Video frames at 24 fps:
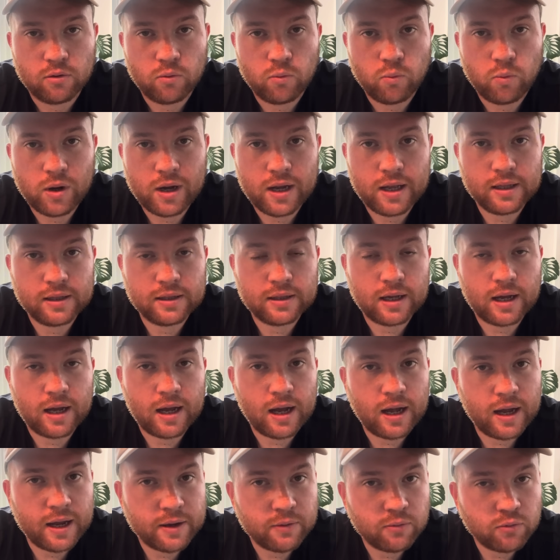Well,
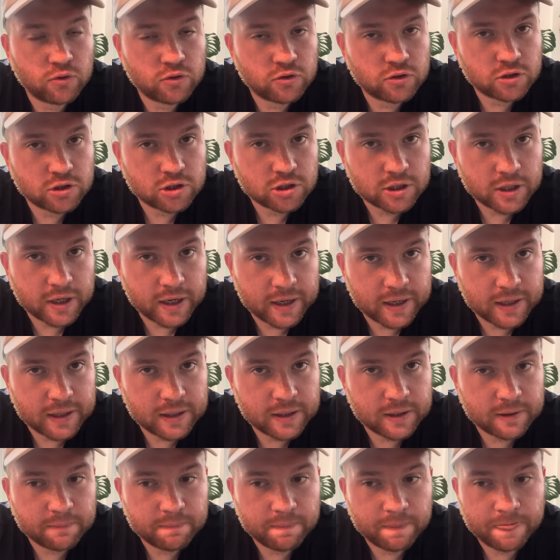I would
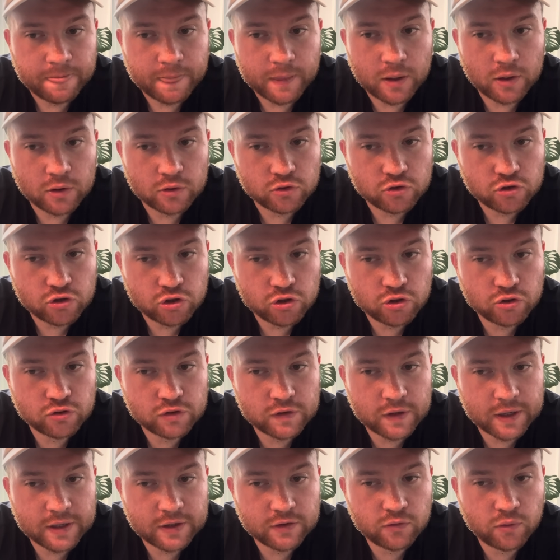say on
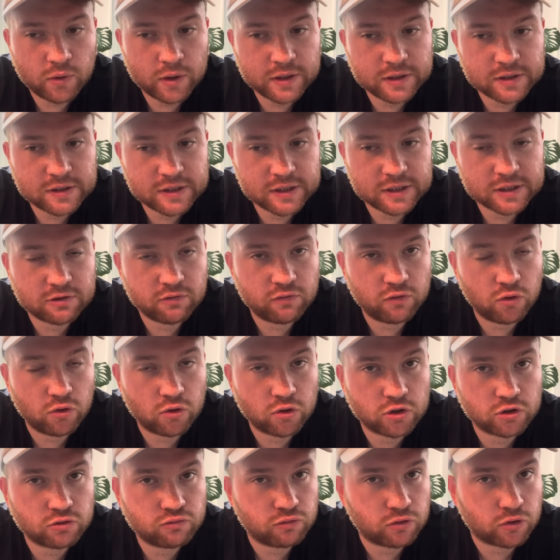Tuesday, the 26th of
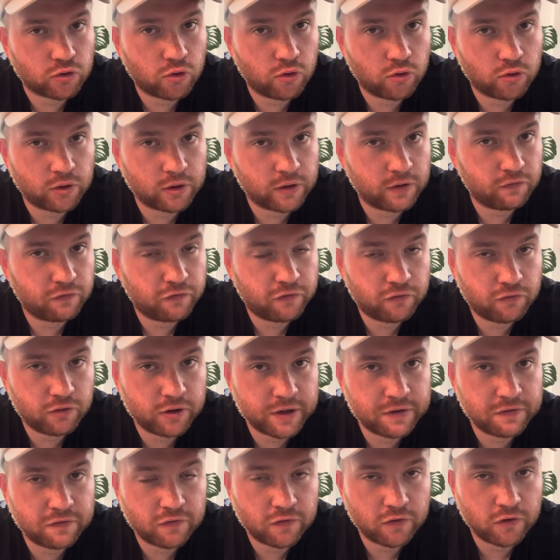August, recording at
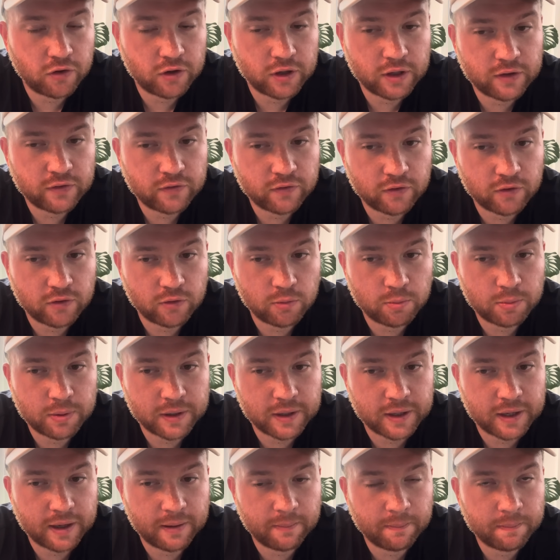3:32
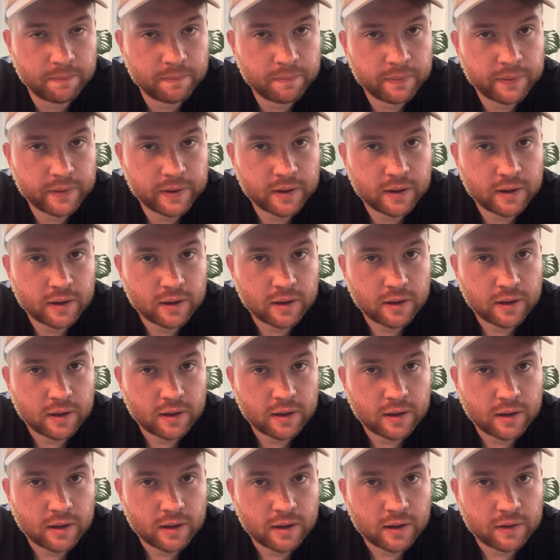p.m,
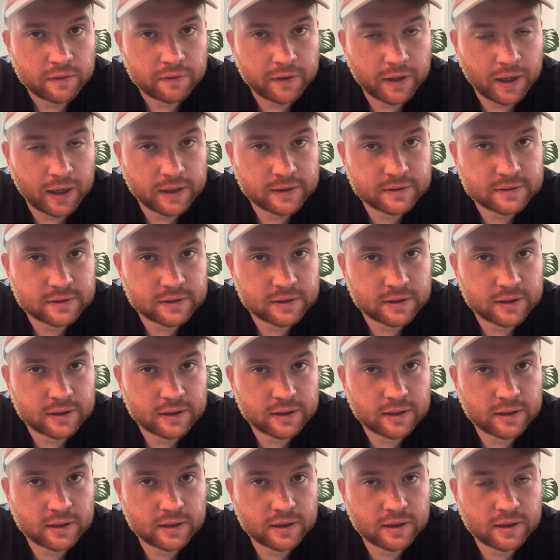that
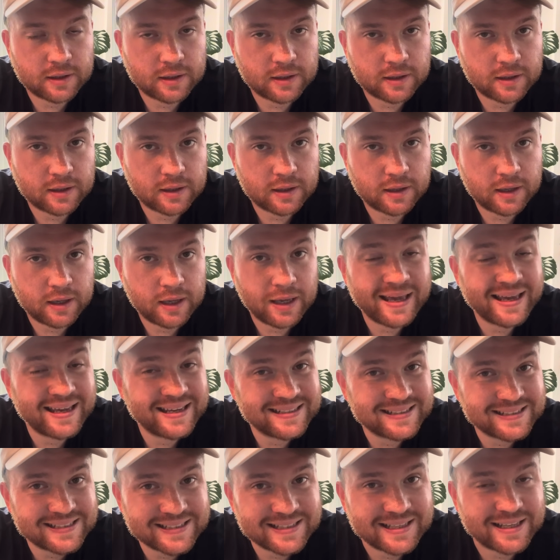it
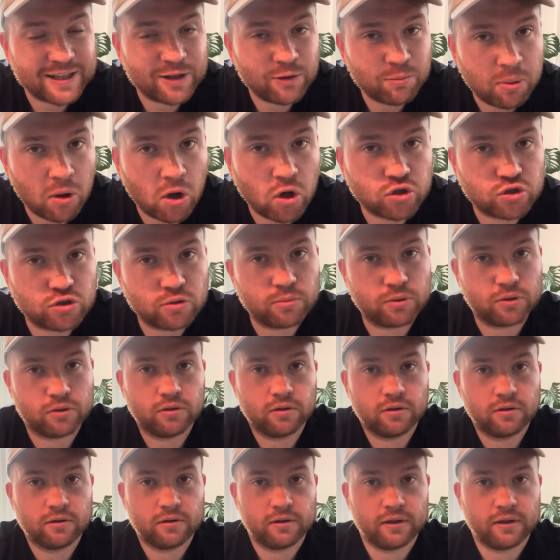is still possible.